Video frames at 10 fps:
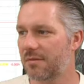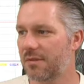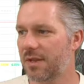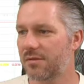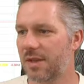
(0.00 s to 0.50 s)

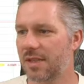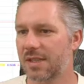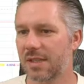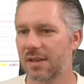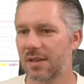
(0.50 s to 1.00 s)

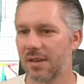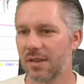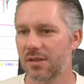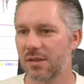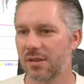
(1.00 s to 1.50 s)
retracing
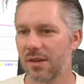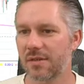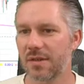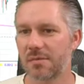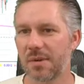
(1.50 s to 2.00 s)
just
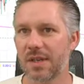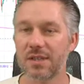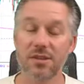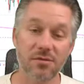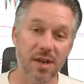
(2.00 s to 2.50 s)
after you
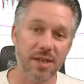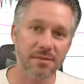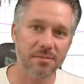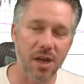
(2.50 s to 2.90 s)
place your trade.